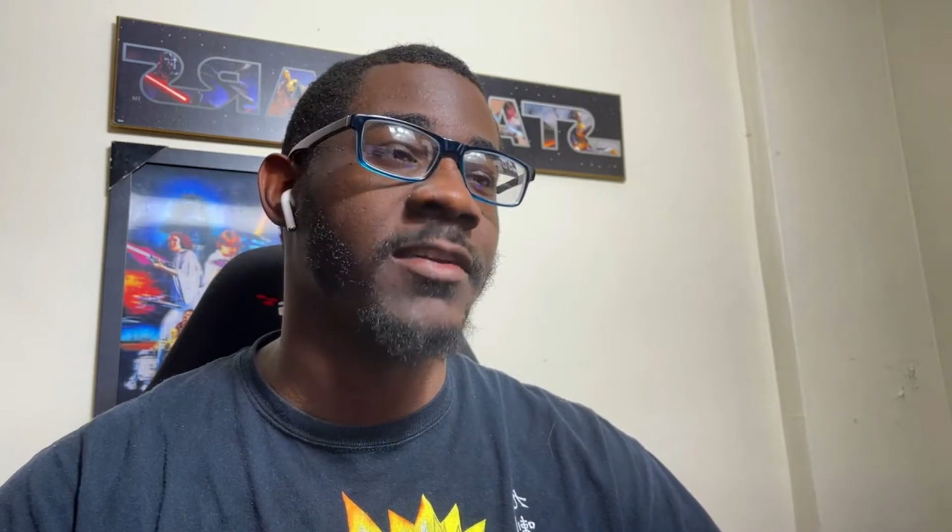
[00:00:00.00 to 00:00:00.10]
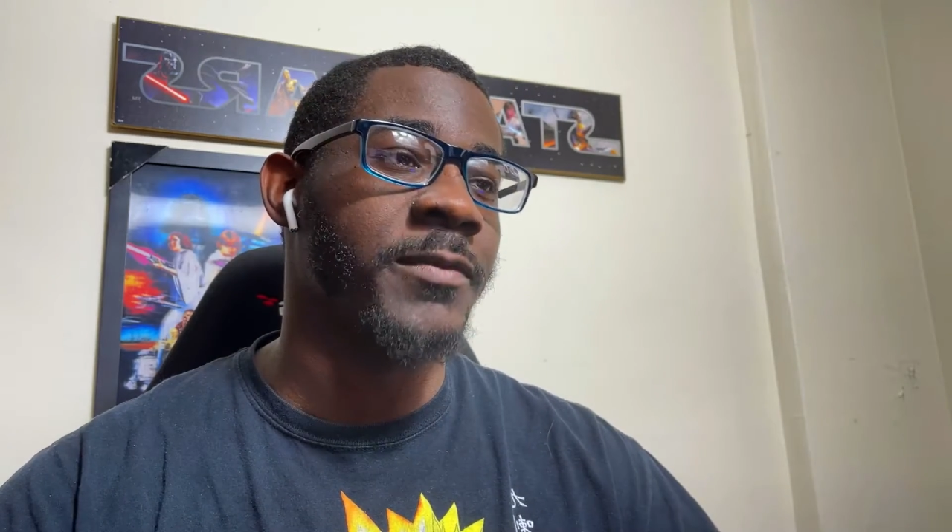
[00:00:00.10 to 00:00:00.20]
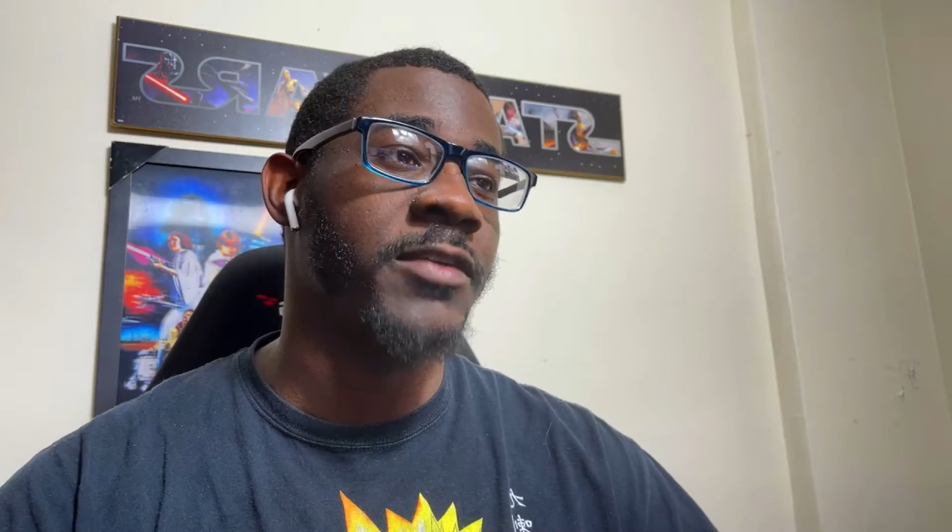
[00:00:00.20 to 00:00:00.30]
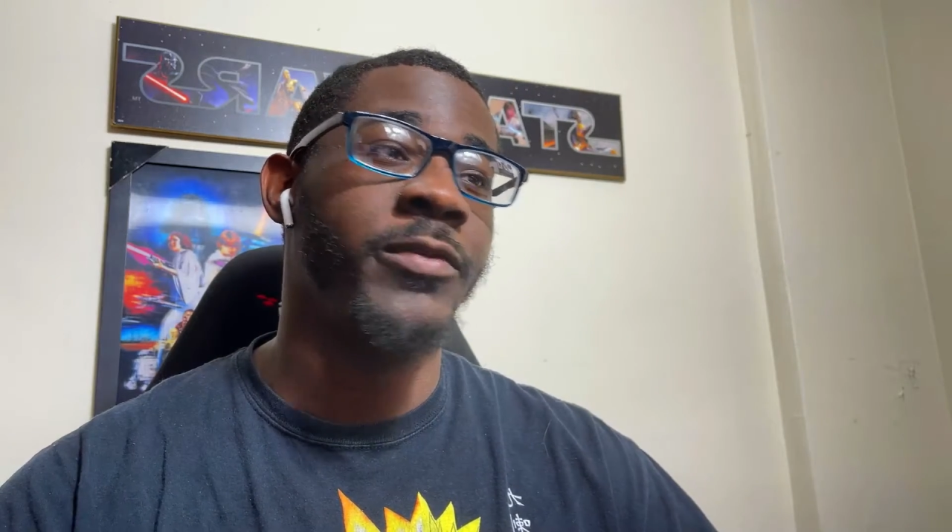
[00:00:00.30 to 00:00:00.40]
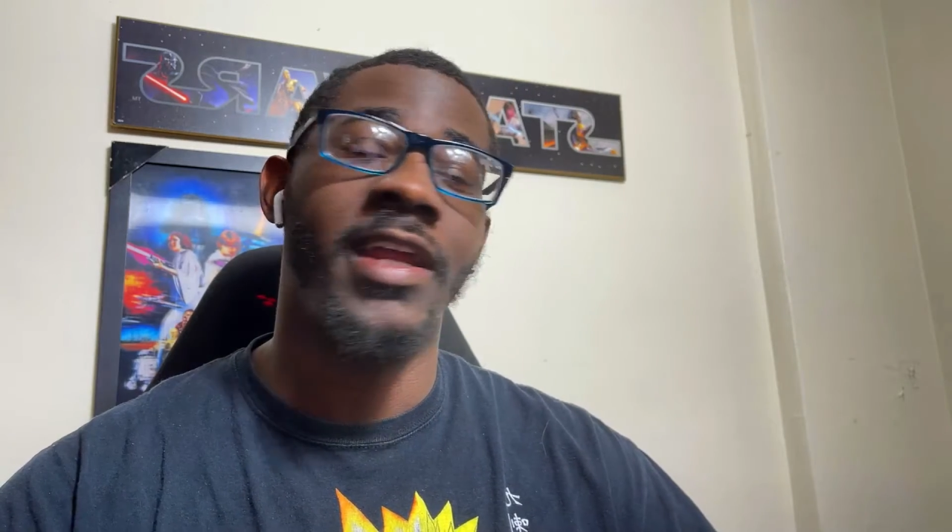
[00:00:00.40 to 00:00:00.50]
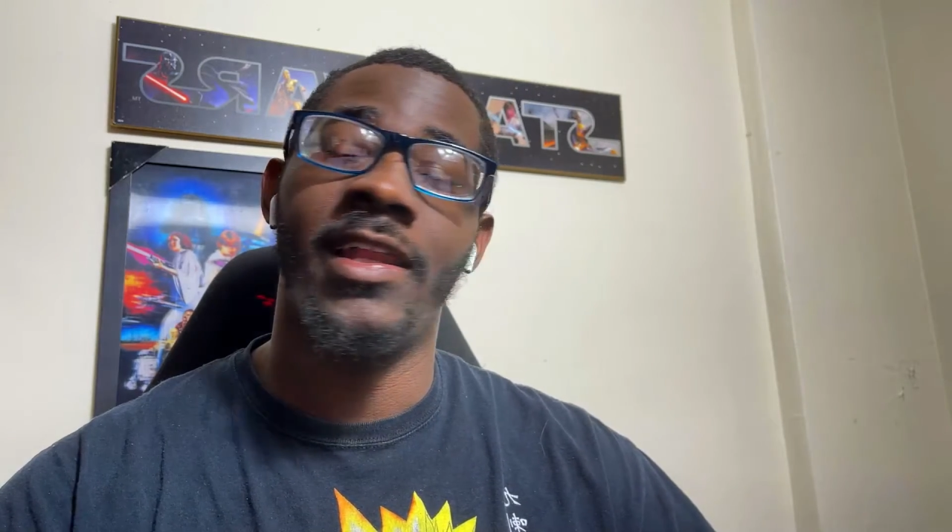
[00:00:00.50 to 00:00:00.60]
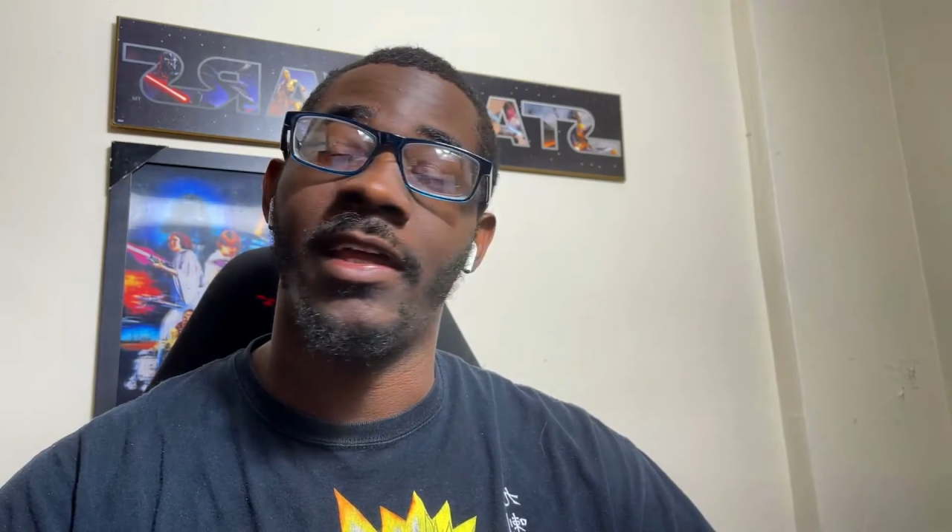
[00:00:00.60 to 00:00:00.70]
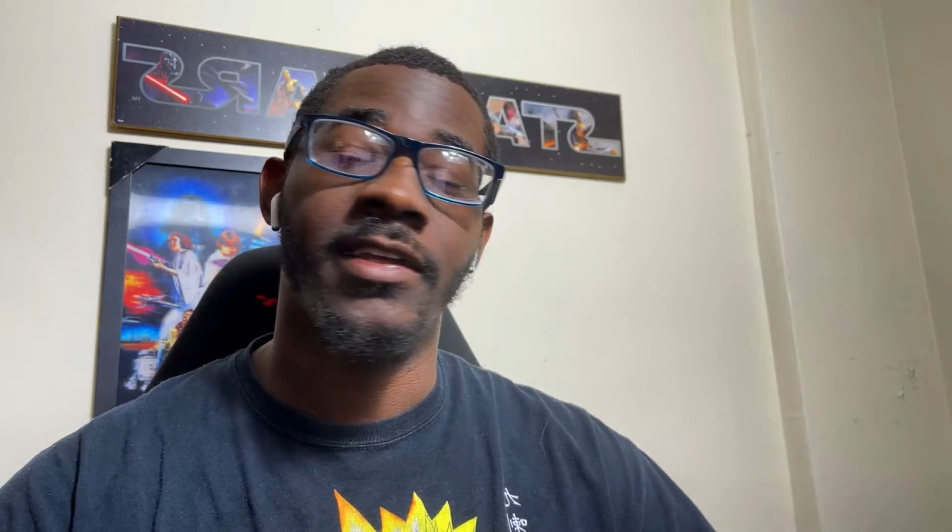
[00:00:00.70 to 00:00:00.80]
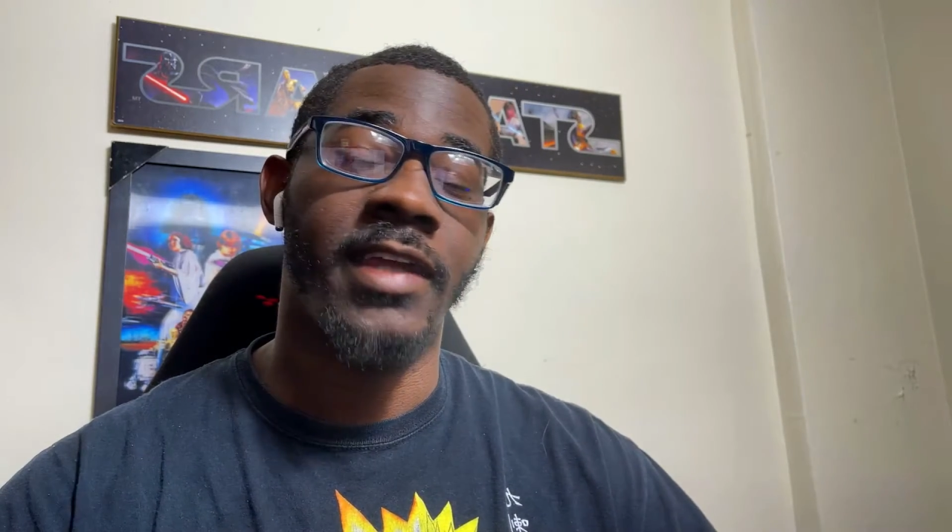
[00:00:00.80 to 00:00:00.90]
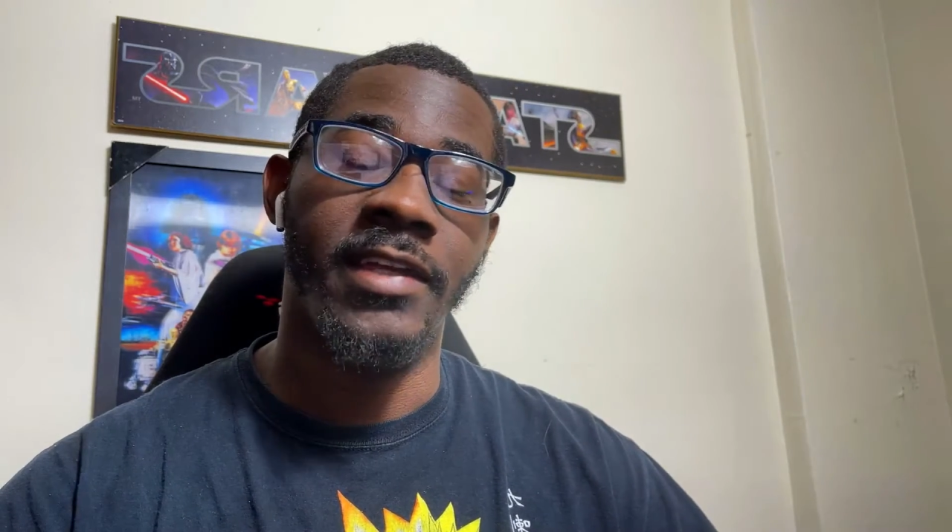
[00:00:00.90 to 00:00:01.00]
but he went out like
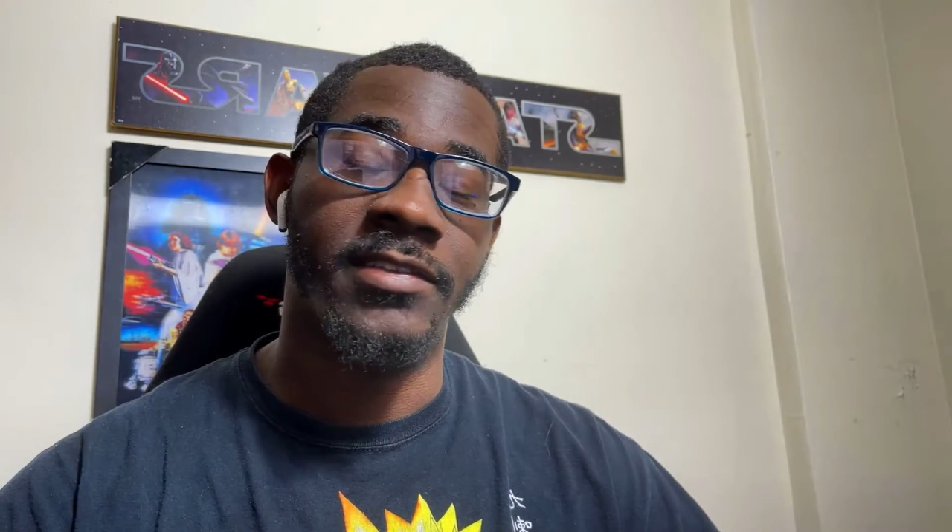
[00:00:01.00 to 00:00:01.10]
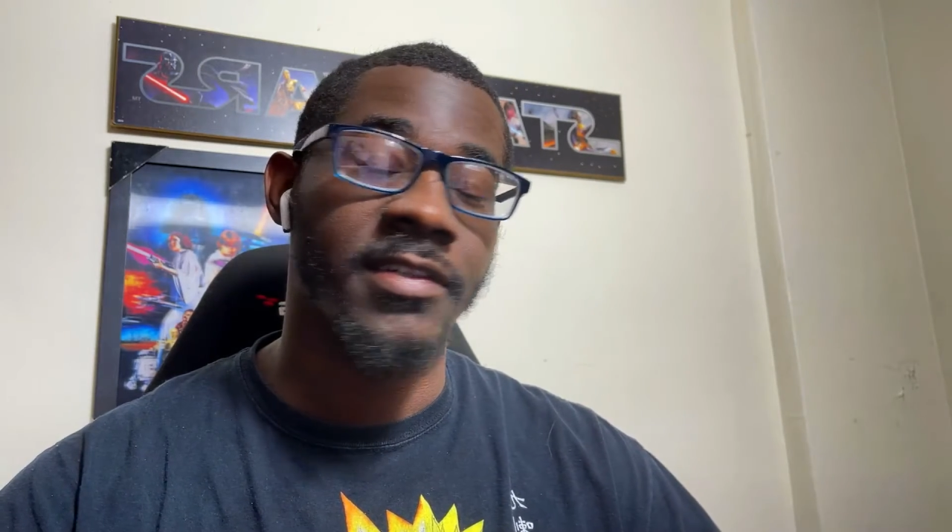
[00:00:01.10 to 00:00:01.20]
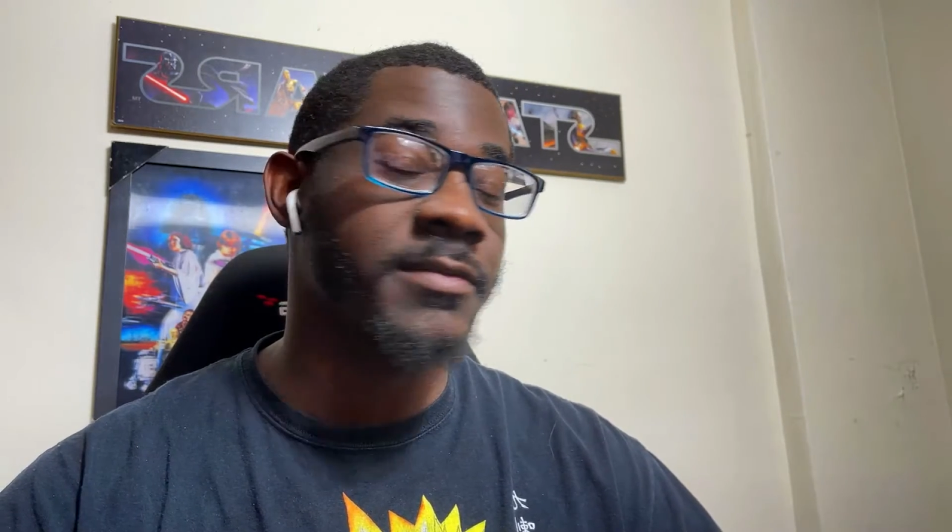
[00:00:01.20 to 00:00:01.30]
a gangster,